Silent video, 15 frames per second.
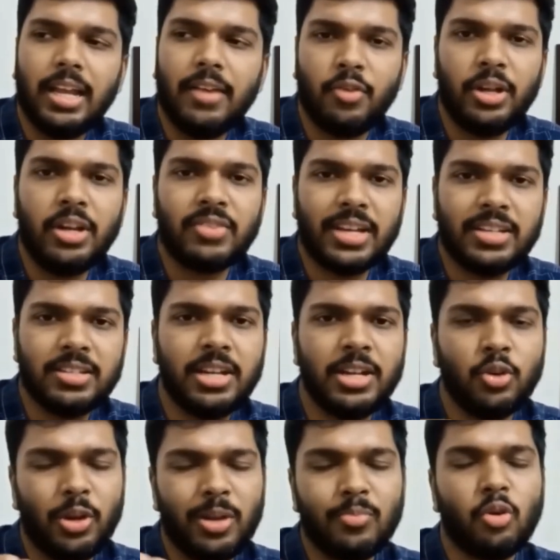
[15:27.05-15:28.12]
If you're interested
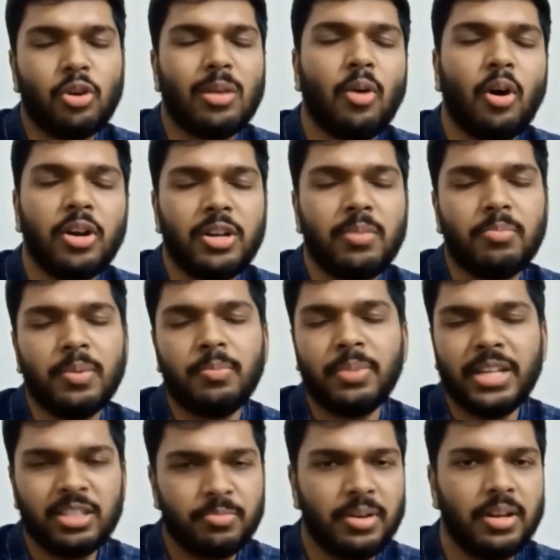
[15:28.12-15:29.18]
in knowing more about it,
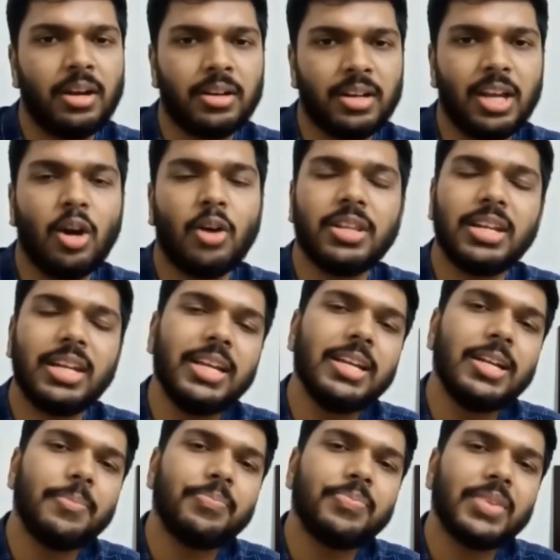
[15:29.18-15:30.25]
please uh, click on the
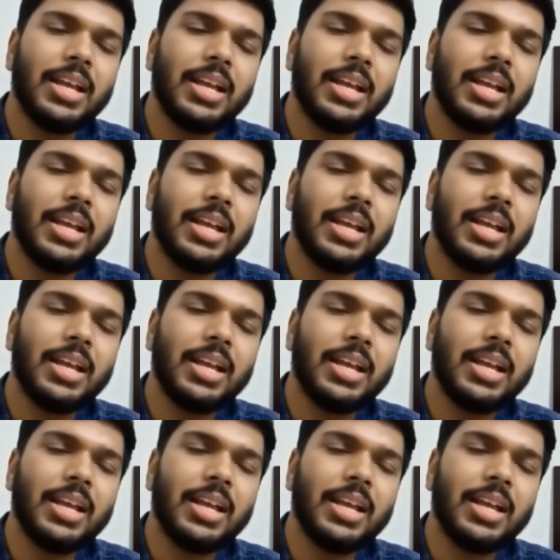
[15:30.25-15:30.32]
link.